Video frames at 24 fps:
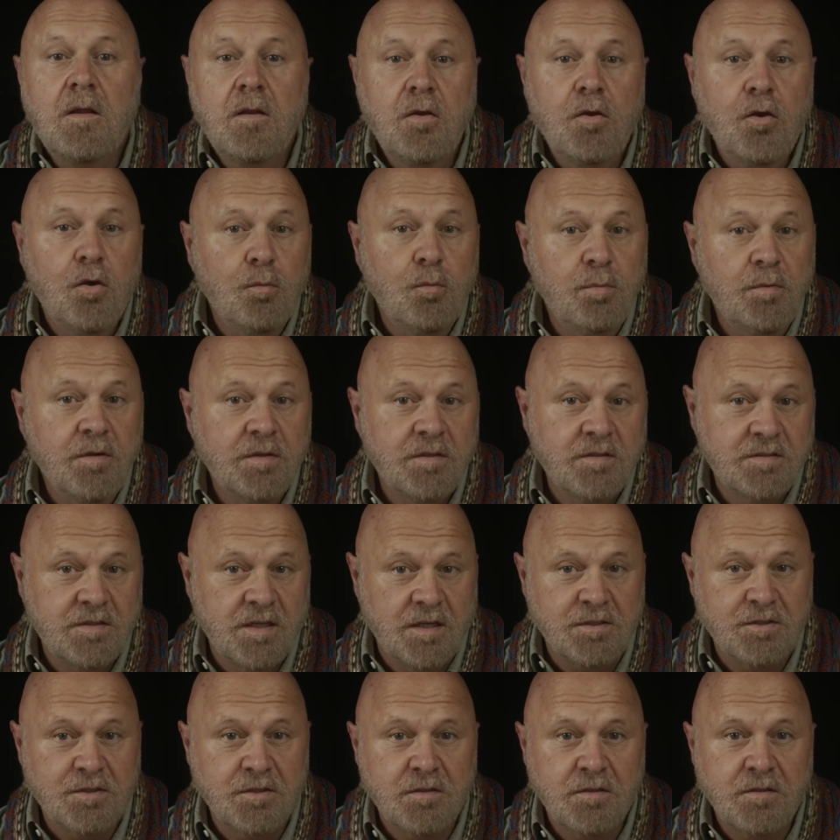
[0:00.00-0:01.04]
the opening
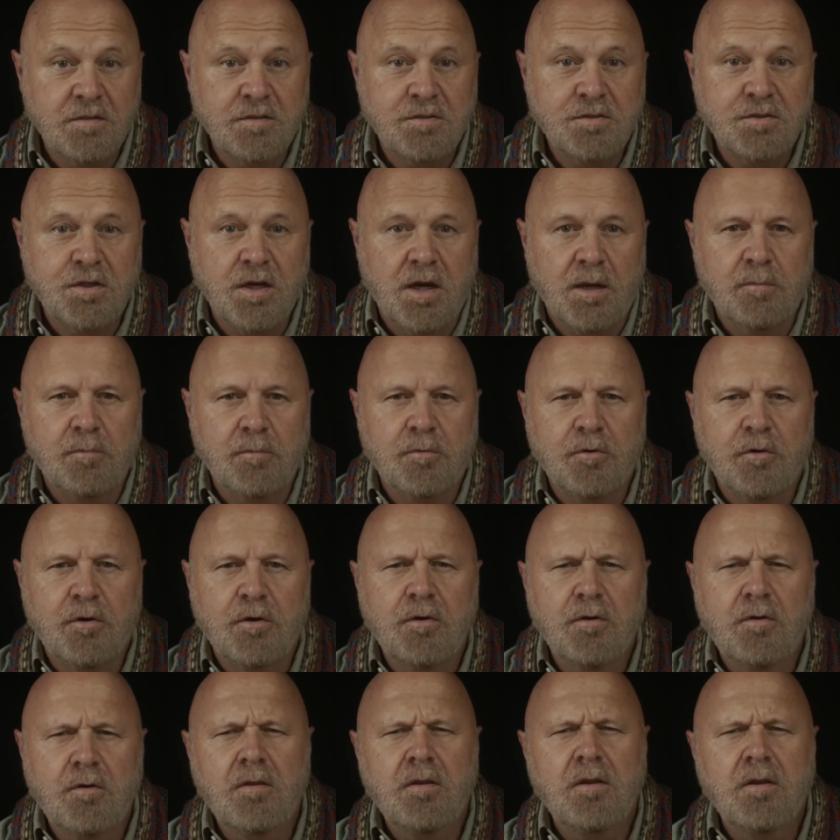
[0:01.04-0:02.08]
section of this chapter, I
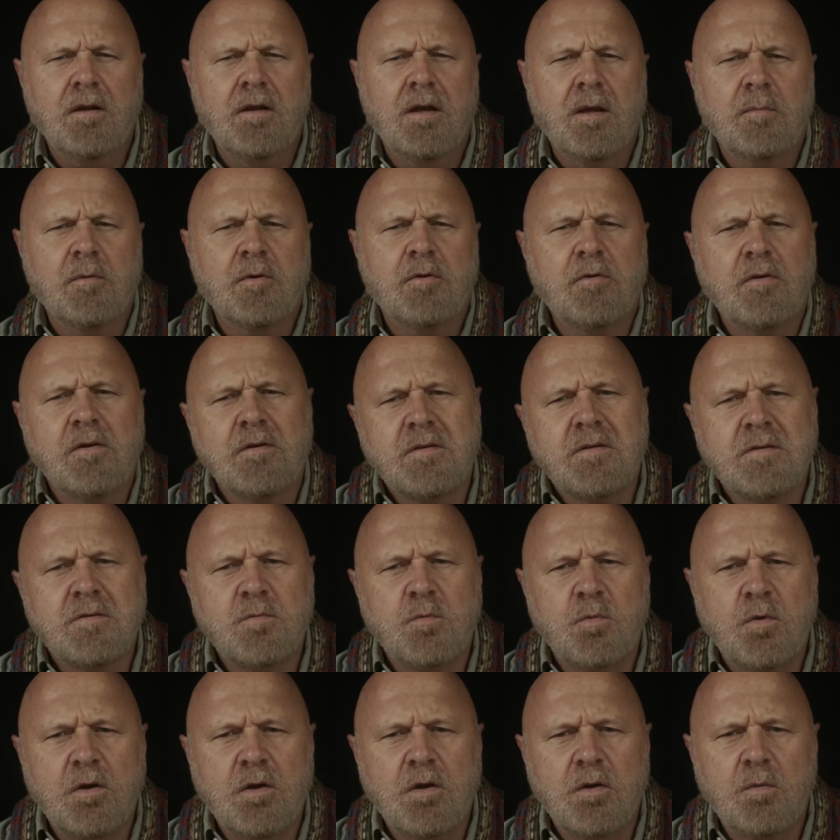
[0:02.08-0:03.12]
noted that Climate Crisis
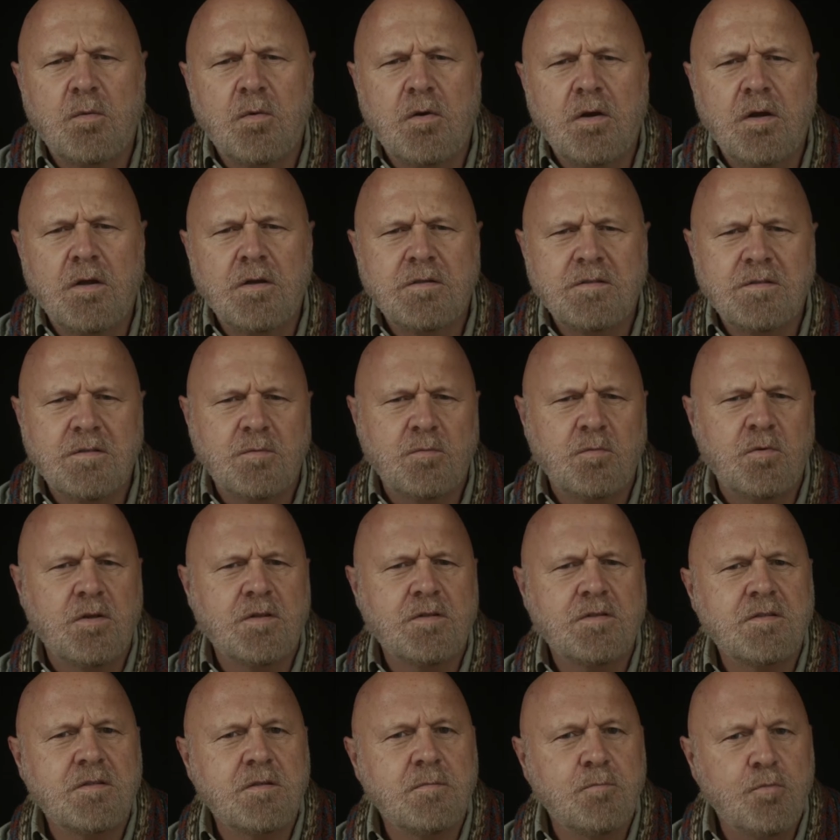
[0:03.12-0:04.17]
101 is at
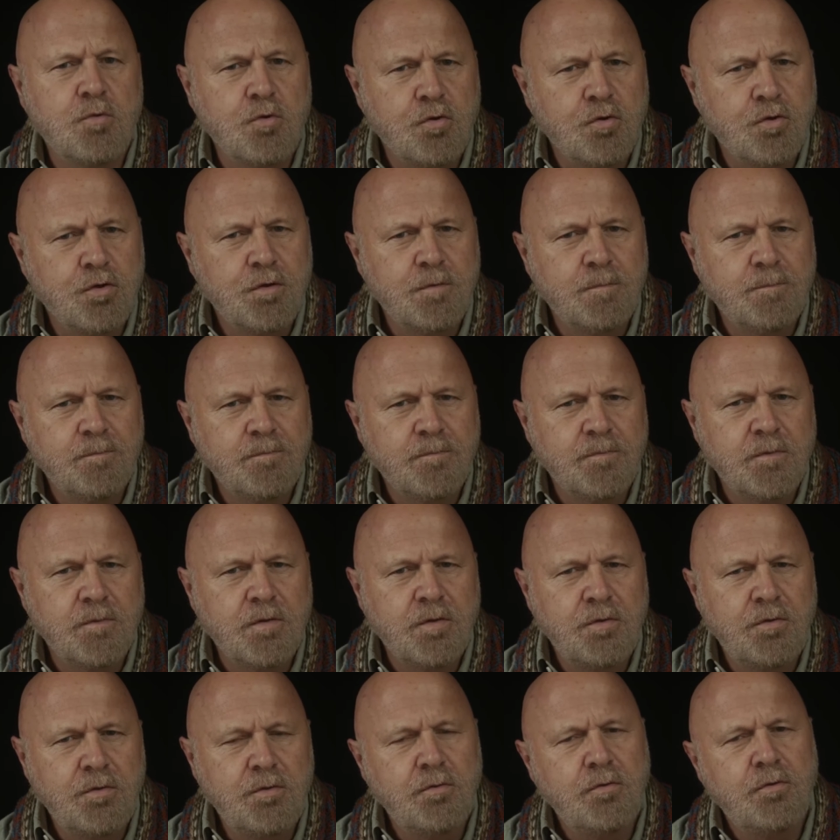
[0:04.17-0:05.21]
once a book,
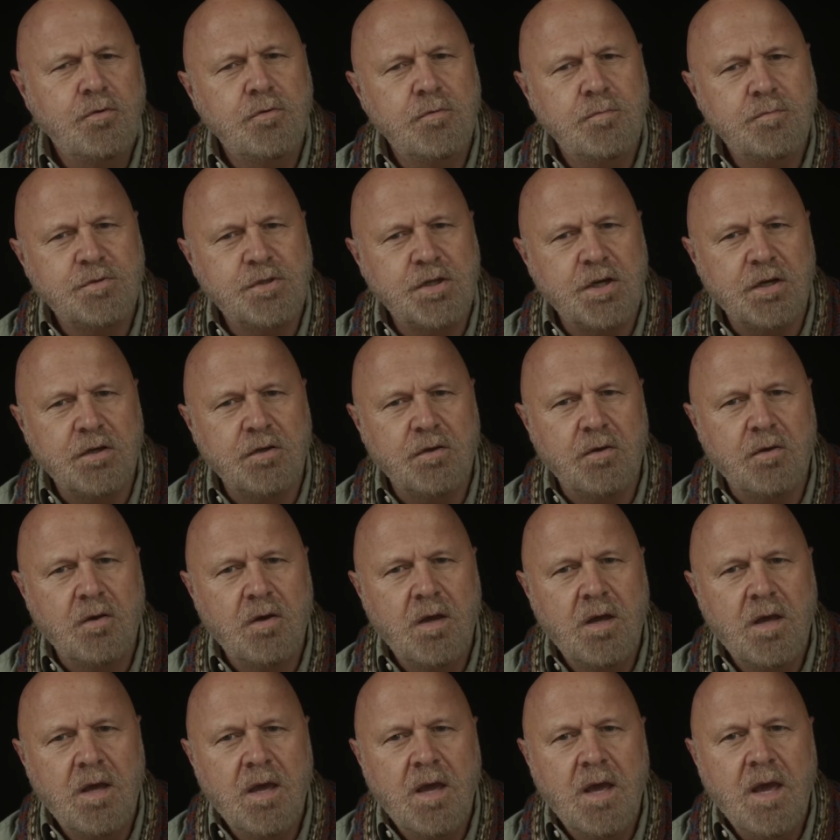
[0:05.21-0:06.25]
YouTube channel,
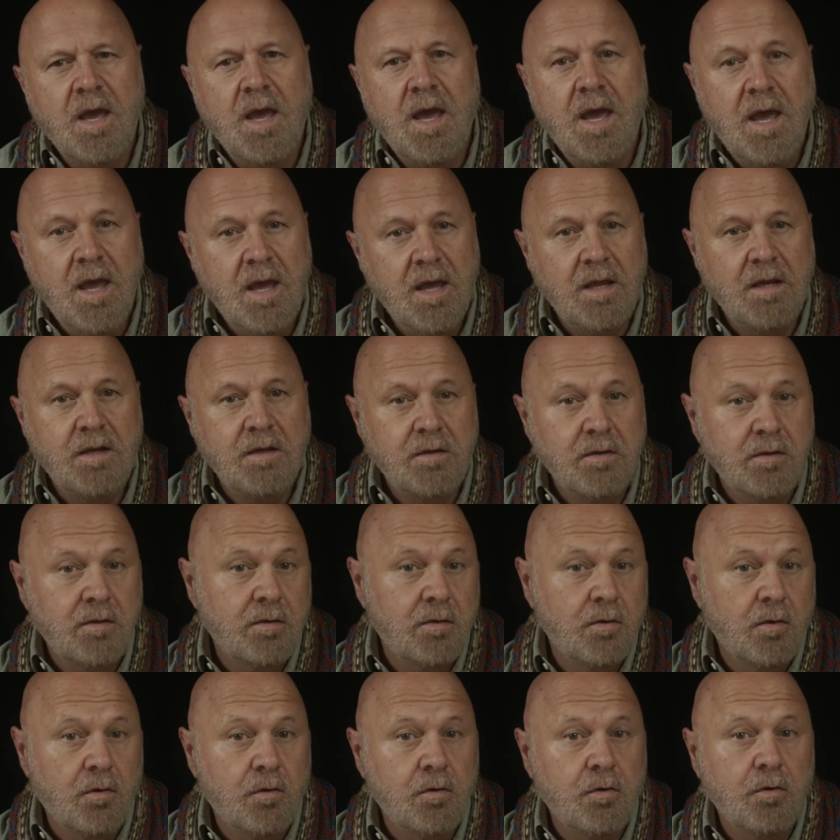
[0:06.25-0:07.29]
and
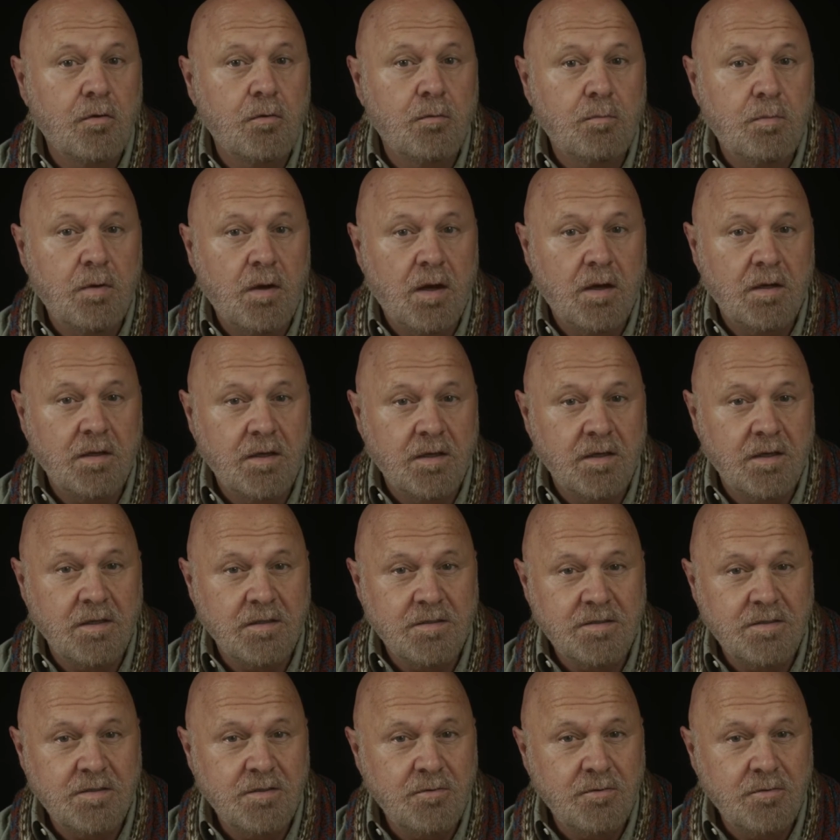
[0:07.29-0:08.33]
an audio
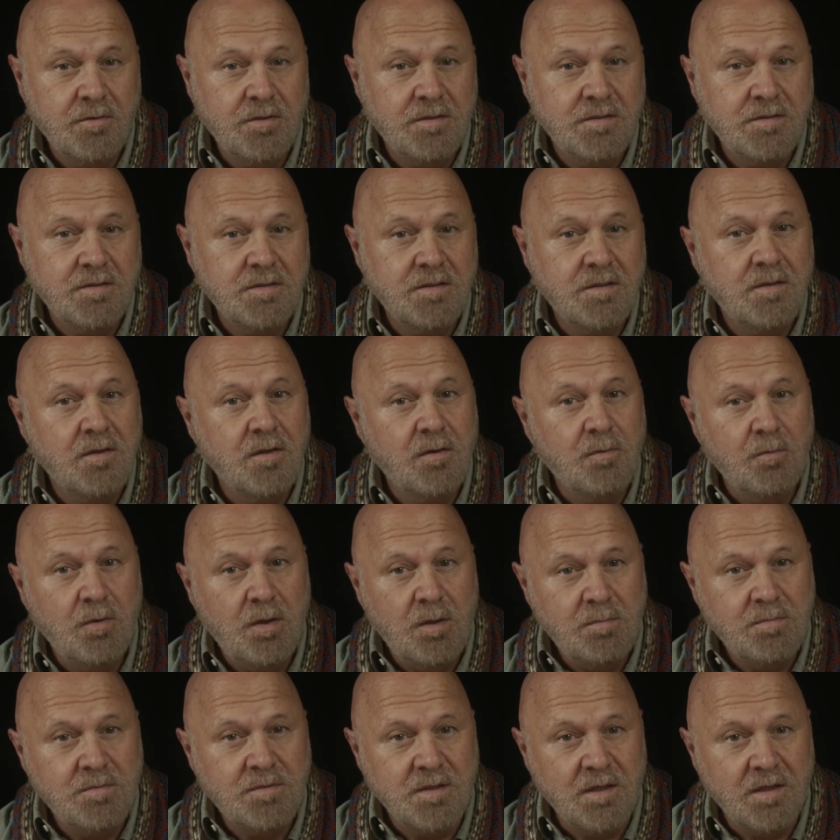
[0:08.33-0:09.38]
podcast series, a
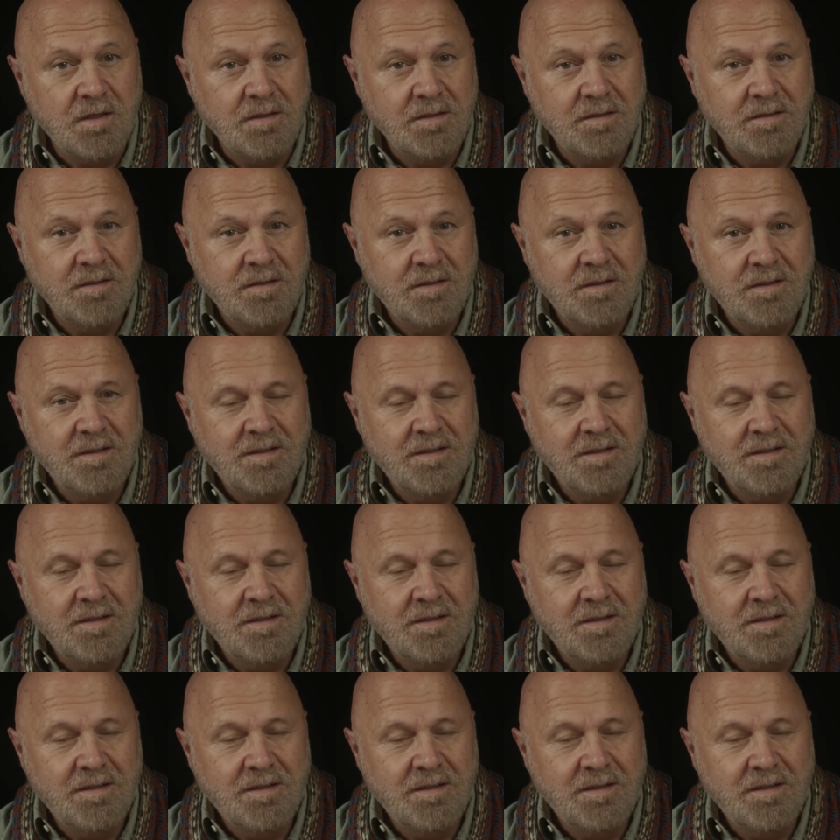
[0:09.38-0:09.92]
website,